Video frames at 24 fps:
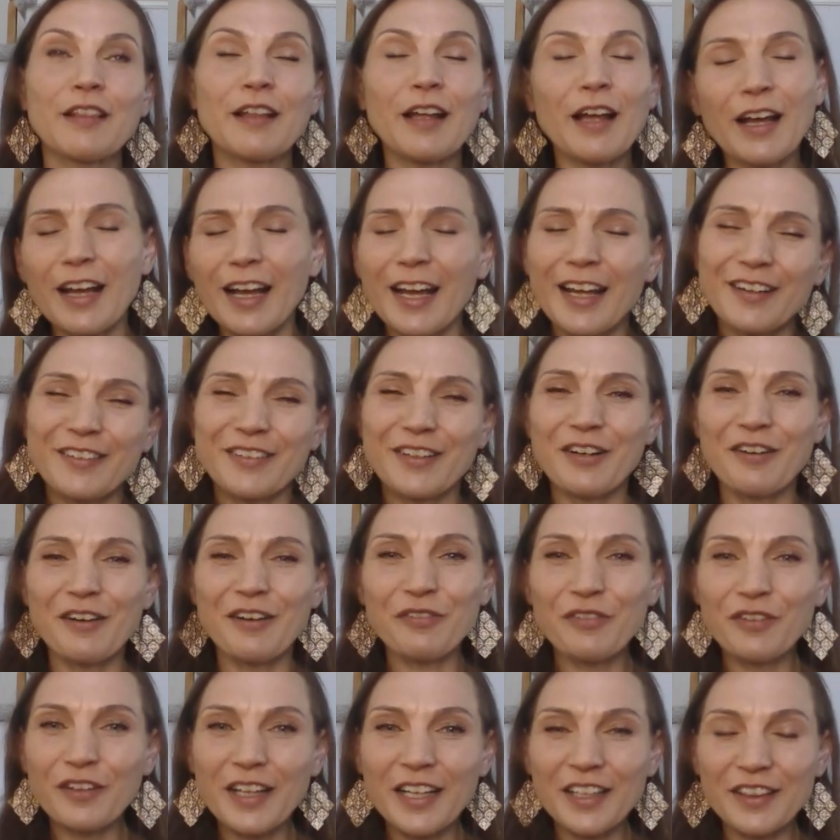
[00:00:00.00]
I don't know. I
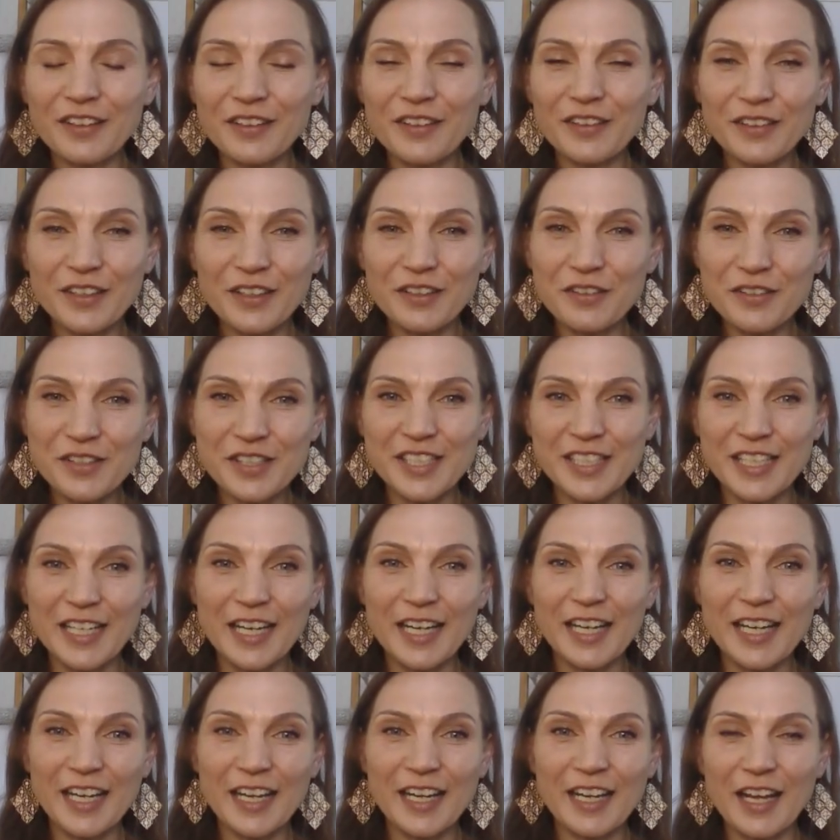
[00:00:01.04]
feel like they're a little
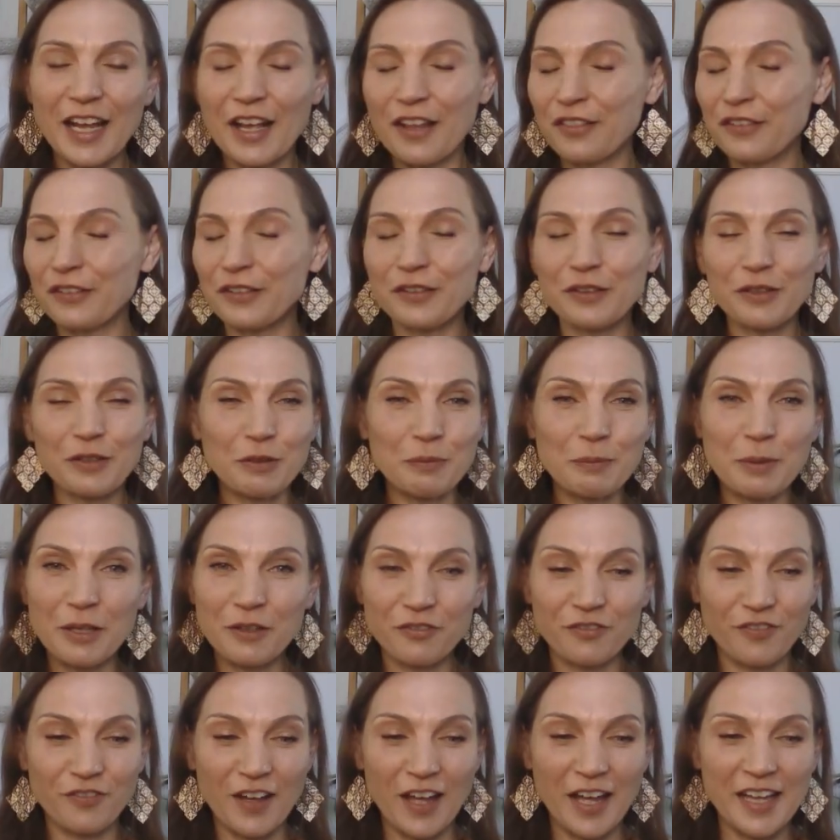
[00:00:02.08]
sneaky and they're a little bit
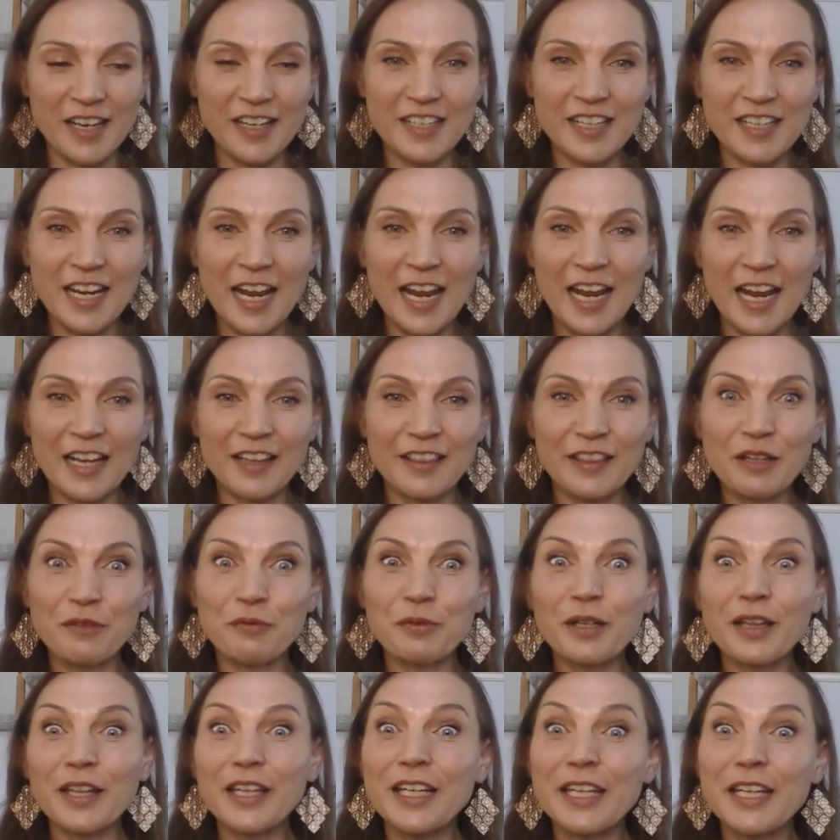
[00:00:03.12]
fun and they
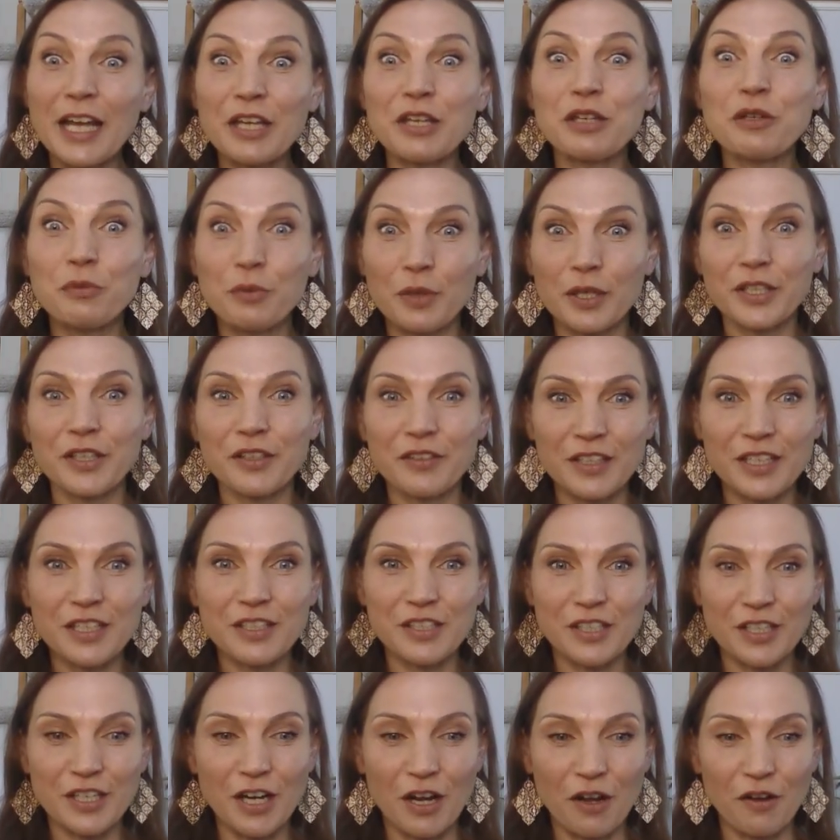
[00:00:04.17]
really get you where you need
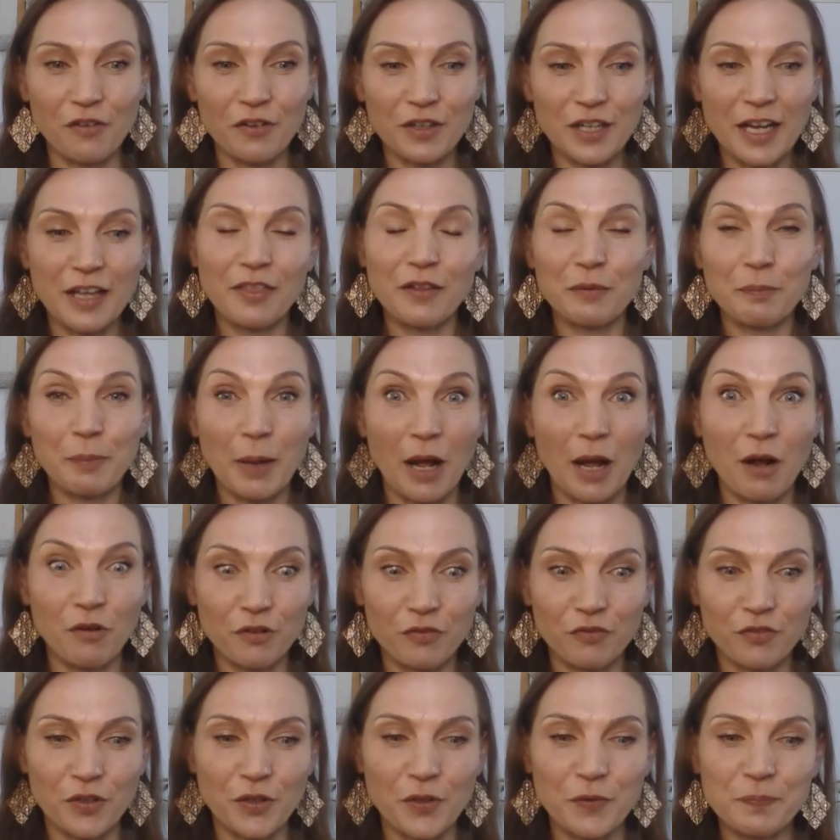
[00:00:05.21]
to go. Okay. They're
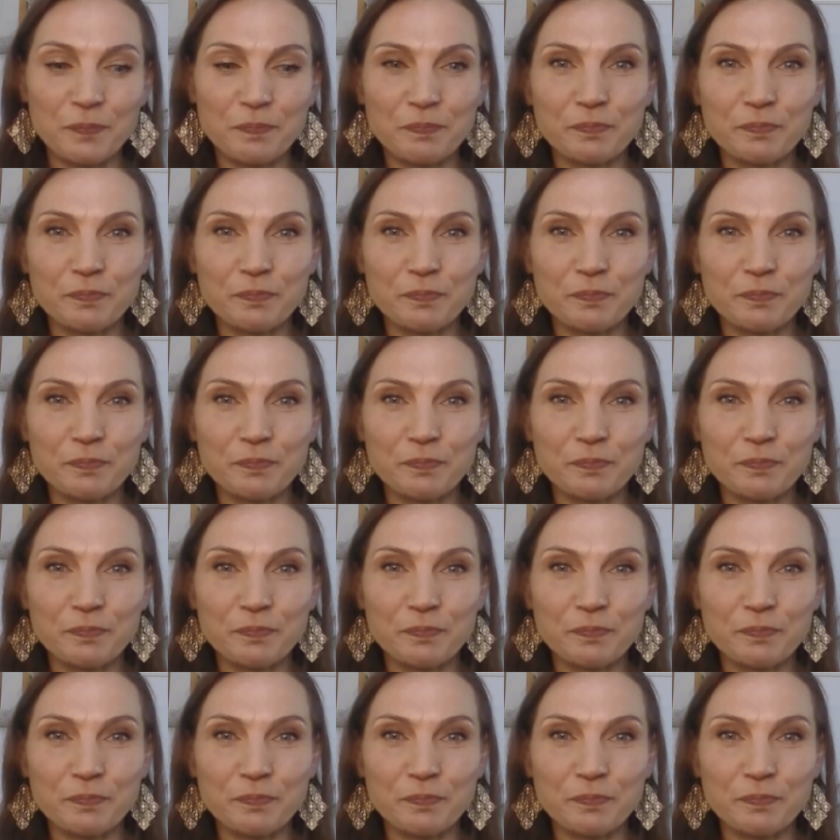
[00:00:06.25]
powerful.